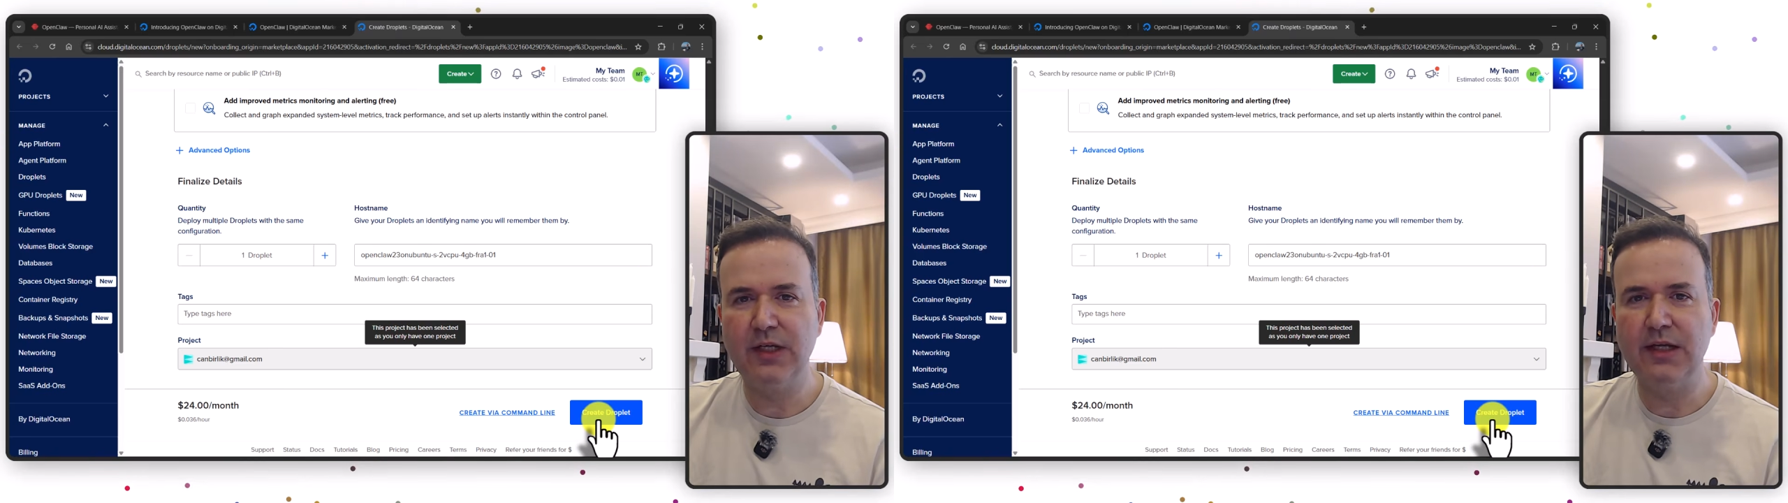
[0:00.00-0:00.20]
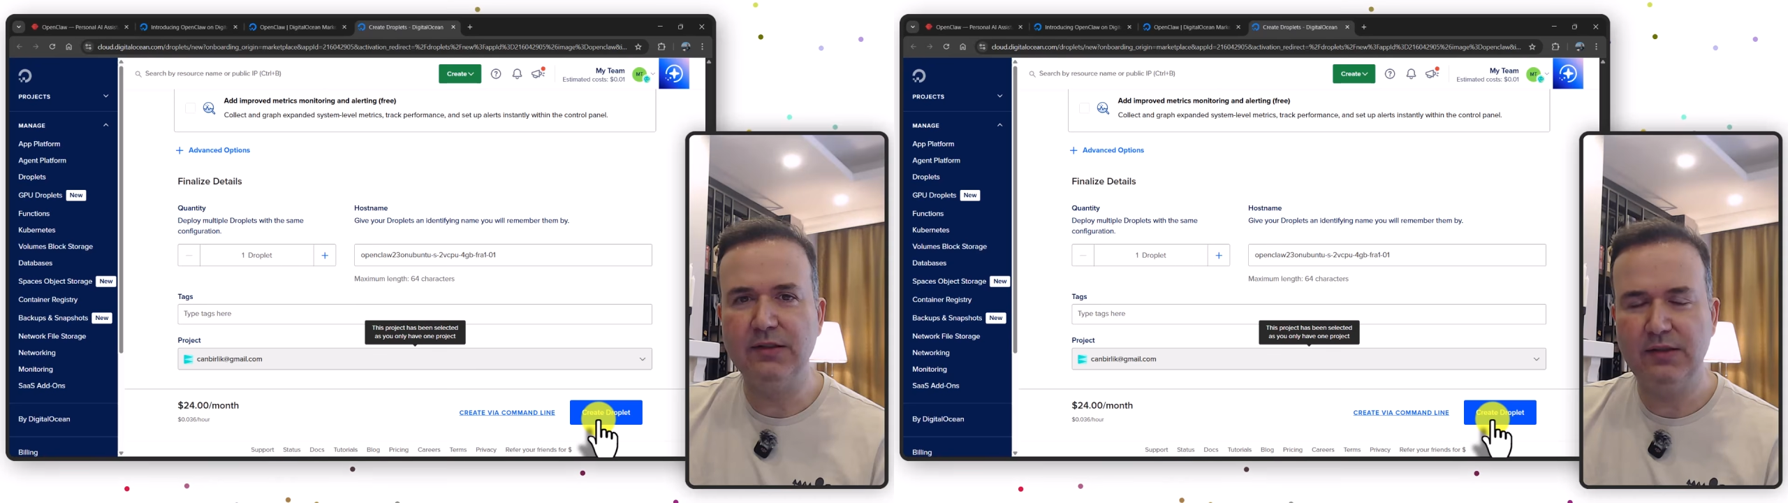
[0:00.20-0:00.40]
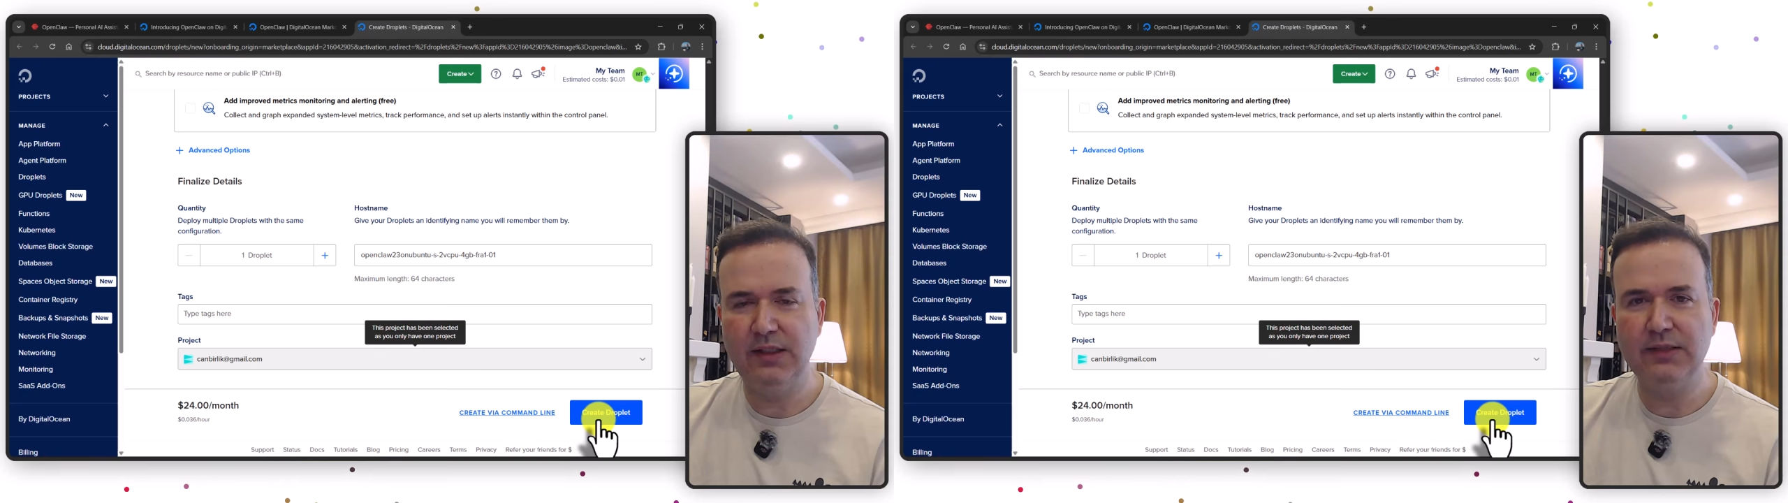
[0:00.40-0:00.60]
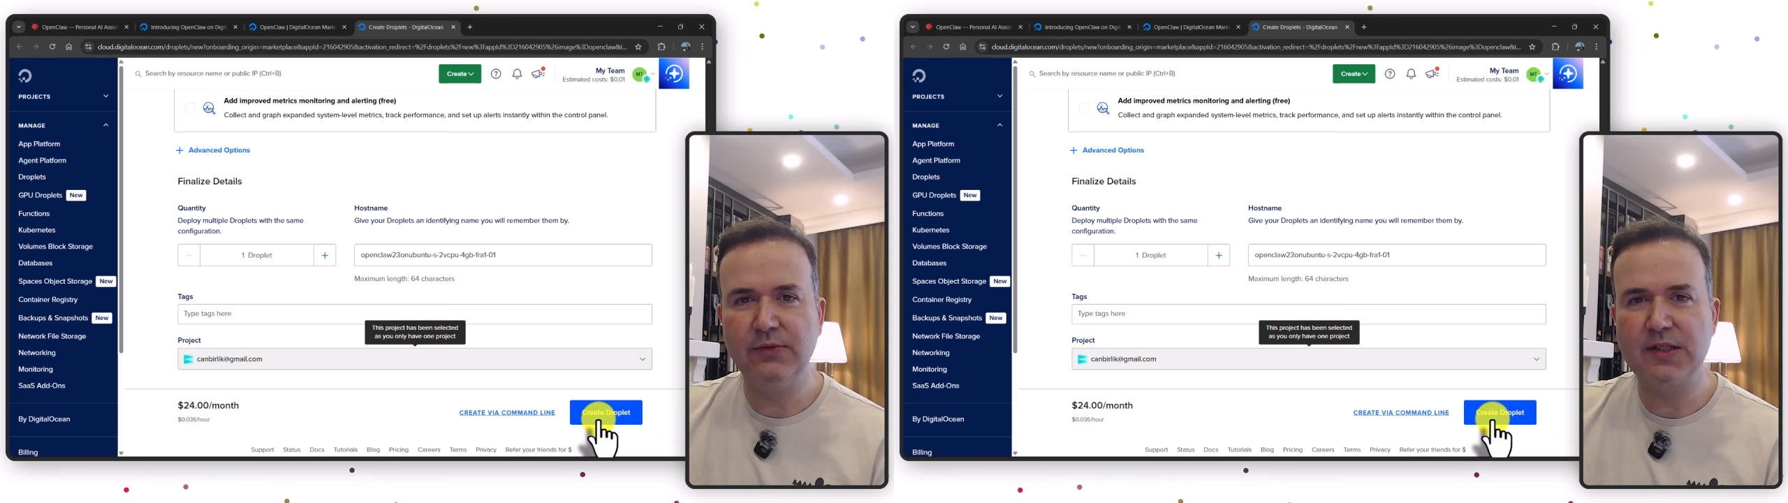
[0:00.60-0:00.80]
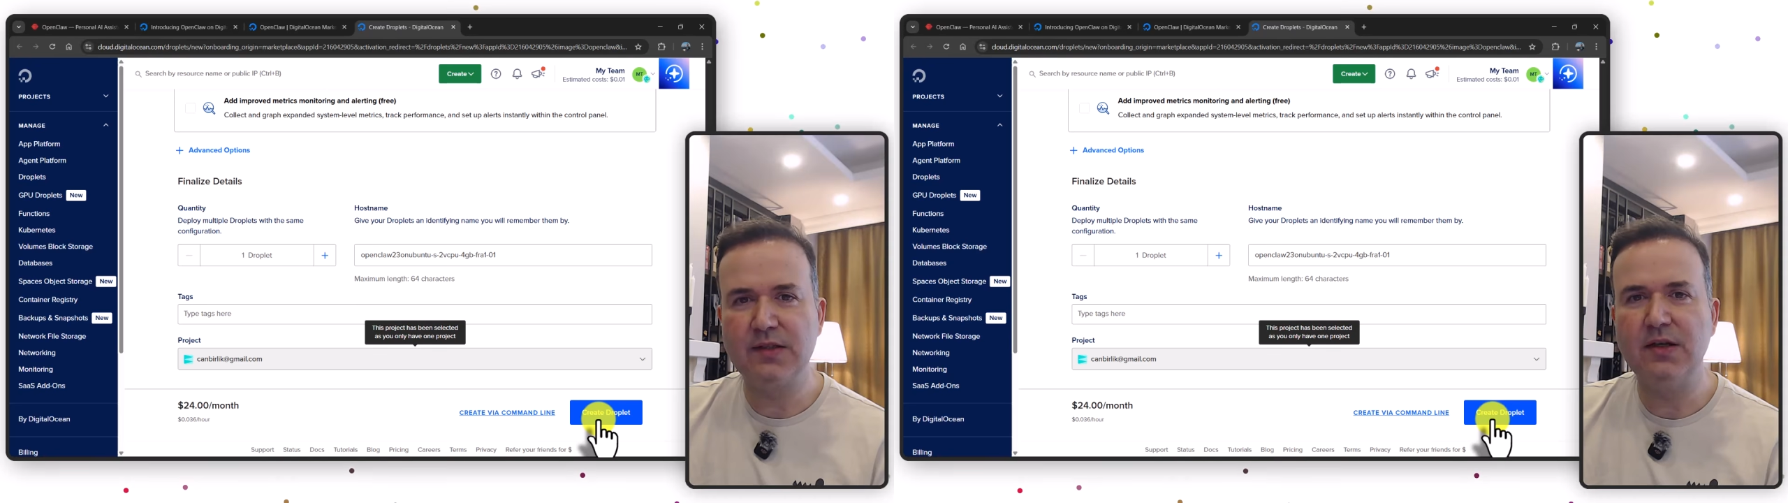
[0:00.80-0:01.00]
and it
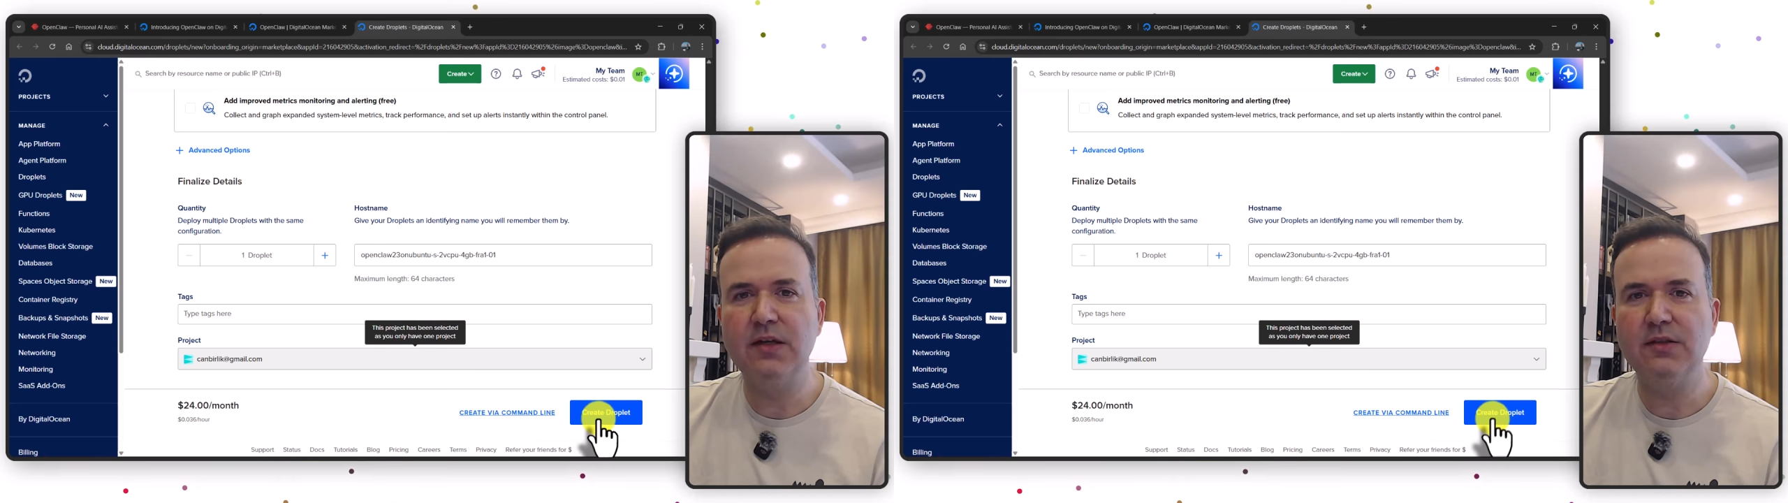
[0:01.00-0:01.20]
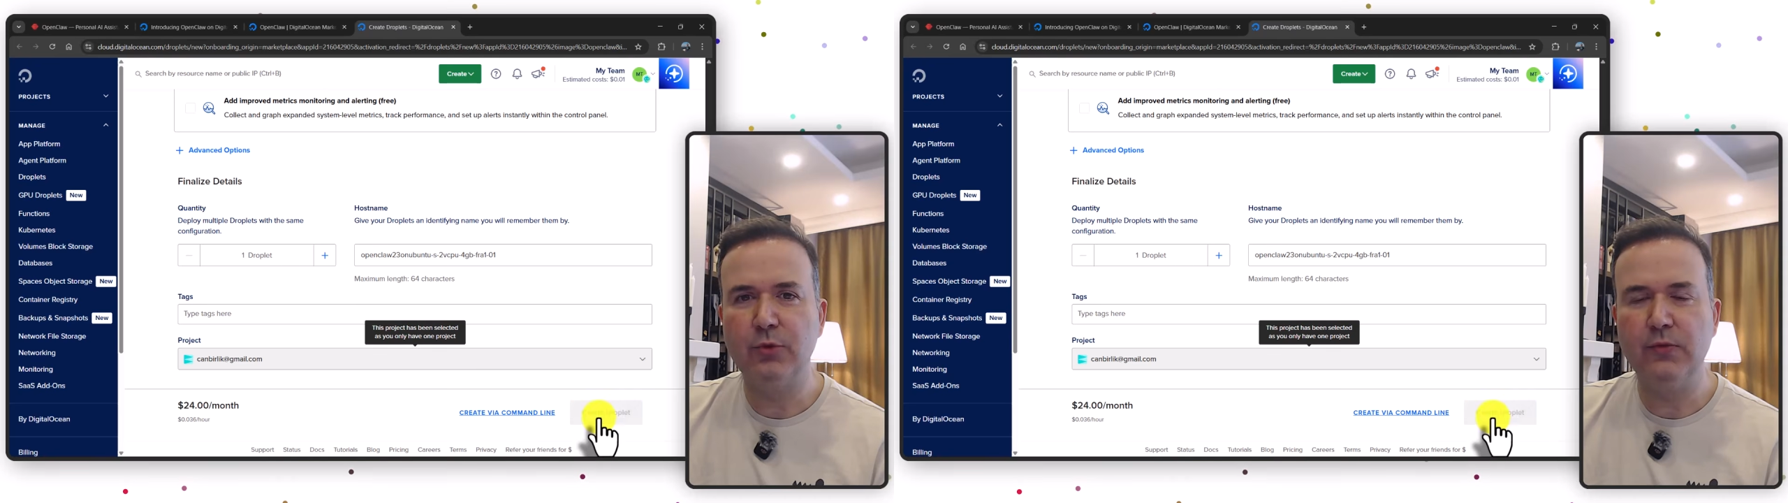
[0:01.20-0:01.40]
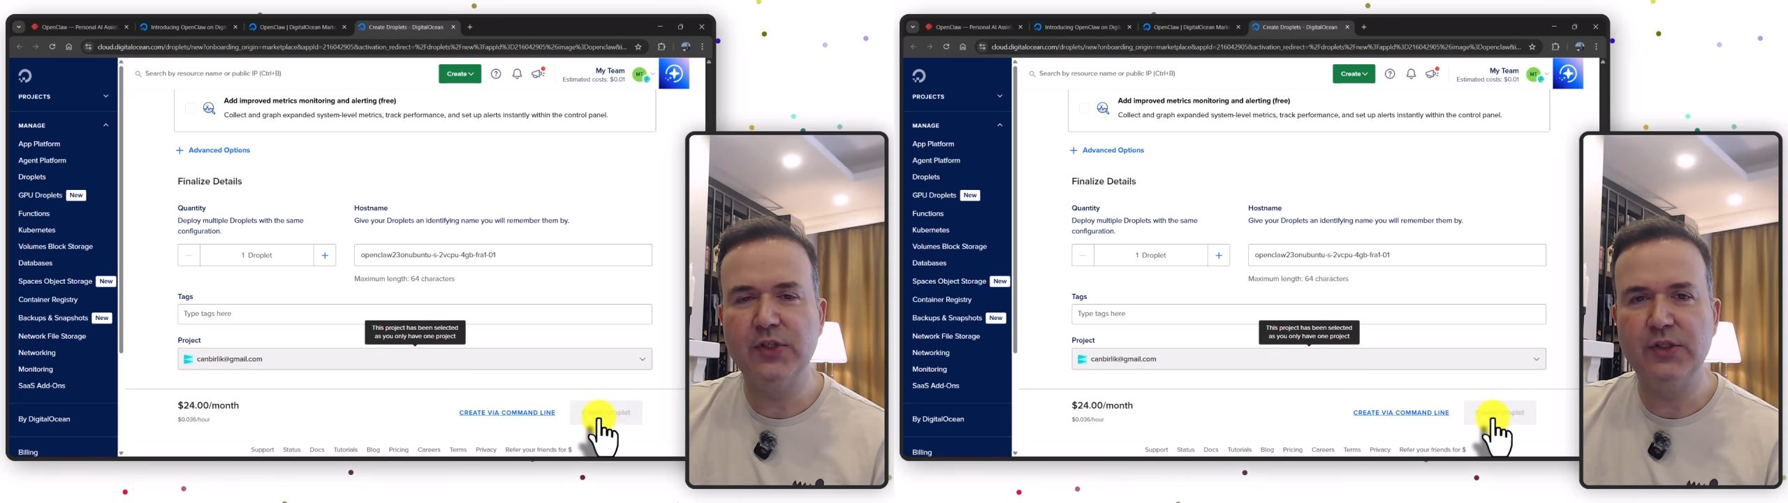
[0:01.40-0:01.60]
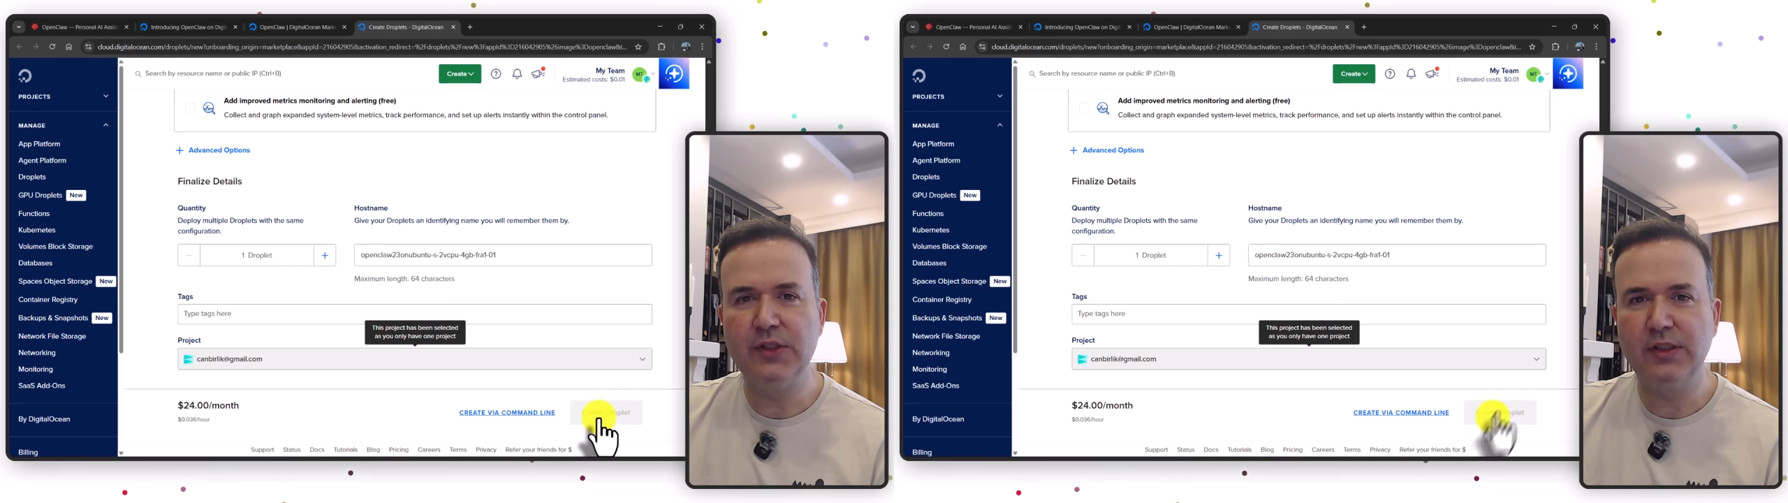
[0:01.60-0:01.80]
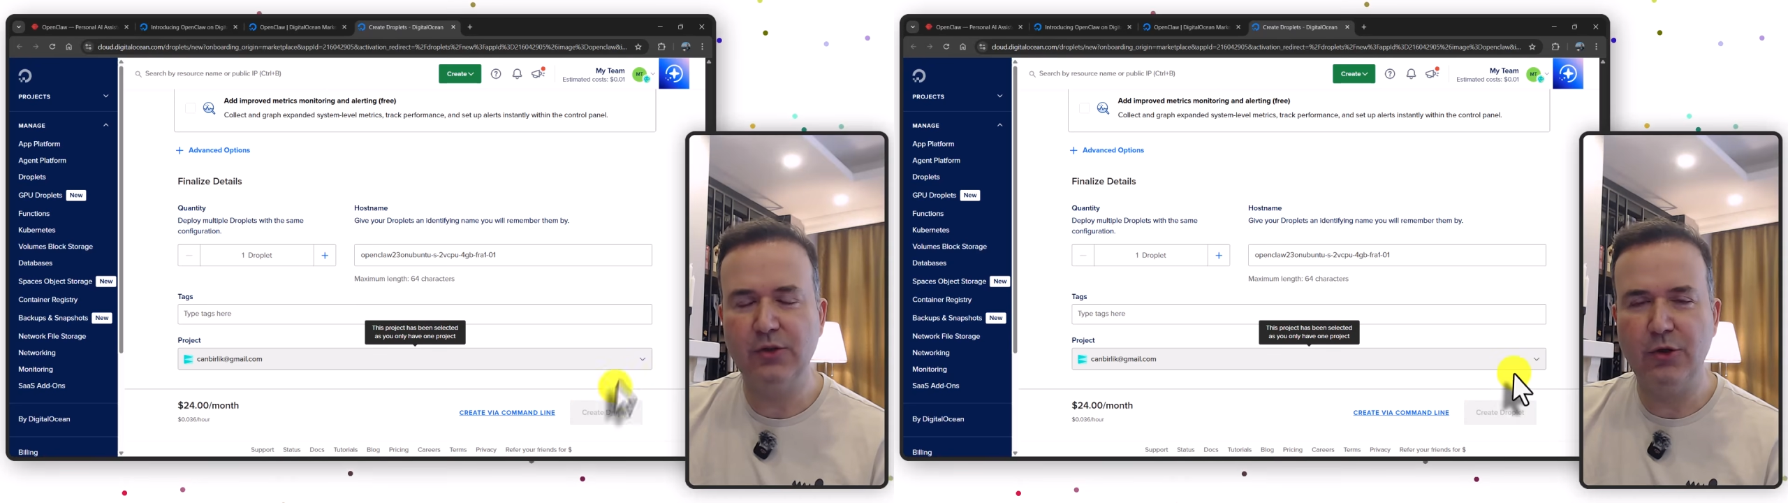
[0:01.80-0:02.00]
will start
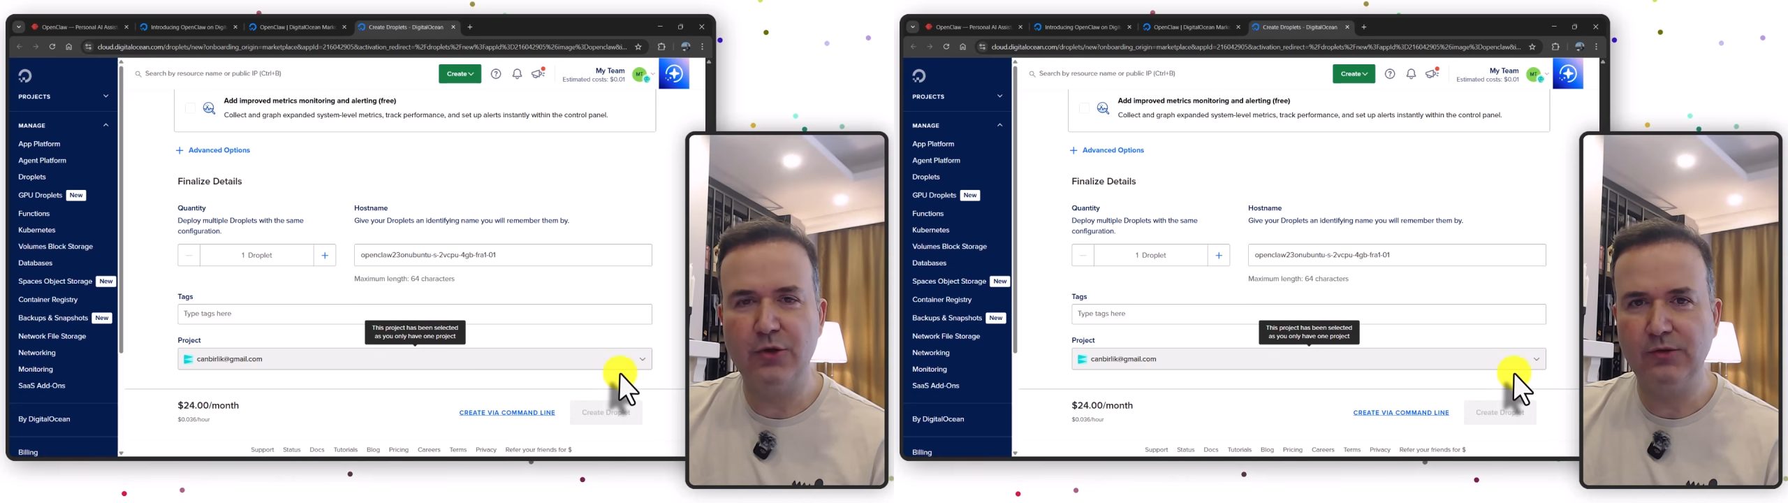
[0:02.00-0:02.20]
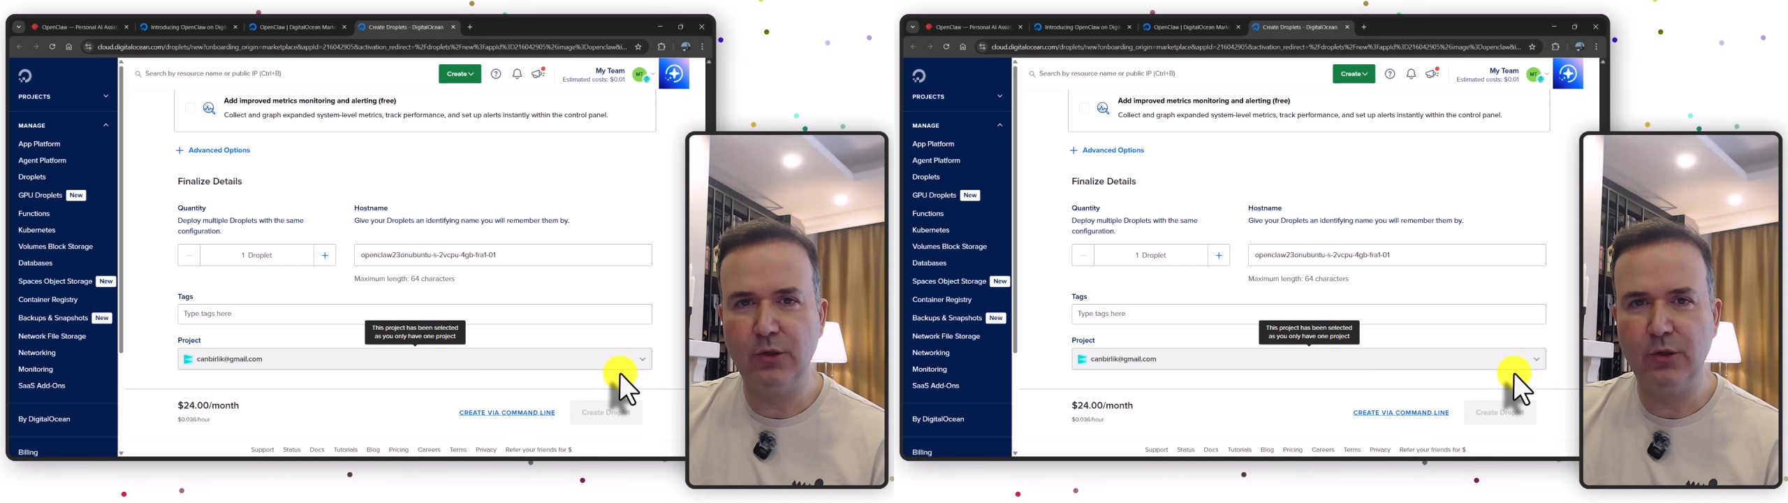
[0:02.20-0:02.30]
provisioning your